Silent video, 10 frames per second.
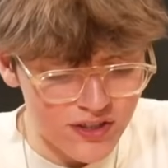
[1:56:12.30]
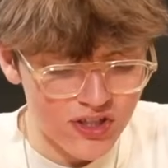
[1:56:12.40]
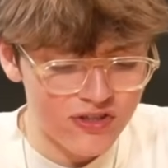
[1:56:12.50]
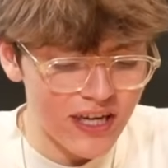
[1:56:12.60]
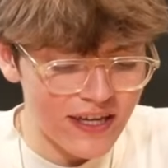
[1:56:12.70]

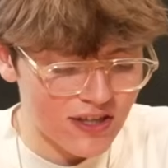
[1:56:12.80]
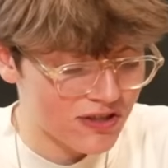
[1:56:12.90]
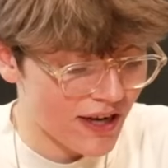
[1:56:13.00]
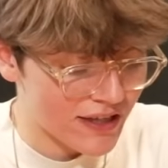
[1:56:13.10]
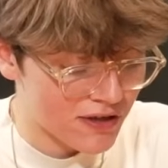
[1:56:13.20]
stinks
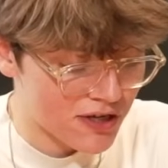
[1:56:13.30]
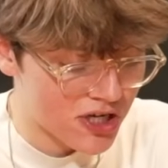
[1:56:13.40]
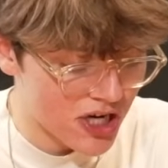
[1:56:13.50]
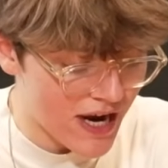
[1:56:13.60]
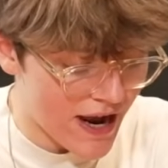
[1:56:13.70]
like
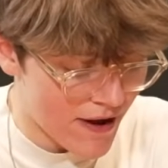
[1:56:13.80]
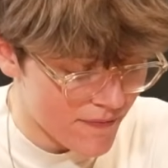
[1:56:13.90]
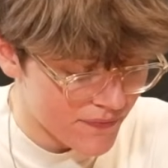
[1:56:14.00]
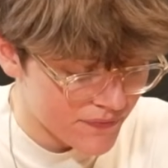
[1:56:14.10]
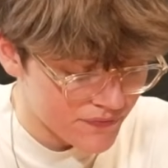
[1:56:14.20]
shit.
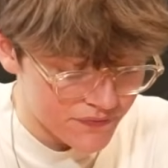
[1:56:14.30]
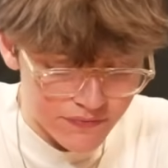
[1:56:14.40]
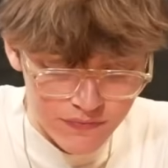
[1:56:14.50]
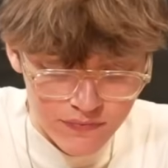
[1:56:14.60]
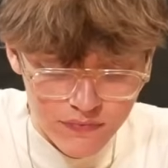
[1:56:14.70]

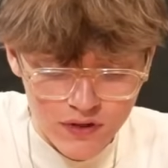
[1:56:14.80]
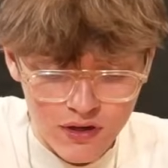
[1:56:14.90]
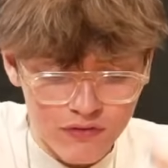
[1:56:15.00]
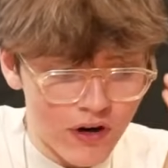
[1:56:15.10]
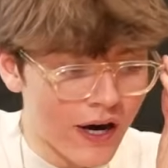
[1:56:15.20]
Yeah, you
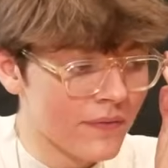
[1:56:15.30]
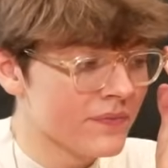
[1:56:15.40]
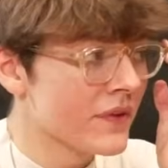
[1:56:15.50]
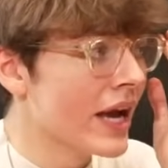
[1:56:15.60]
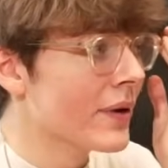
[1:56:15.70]
ready? Right,
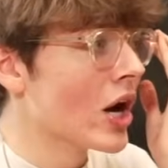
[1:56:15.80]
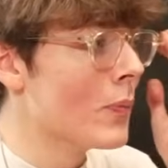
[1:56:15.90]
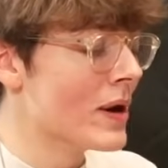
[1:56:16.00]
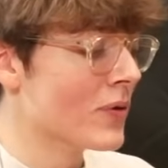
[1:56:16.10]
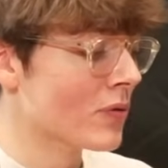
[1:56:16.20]
here we go,
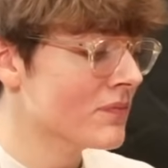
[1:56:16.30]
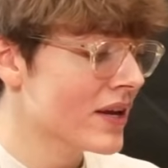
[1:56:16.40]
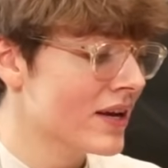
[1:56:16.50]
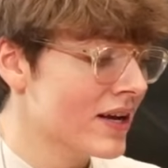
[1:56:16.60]
people.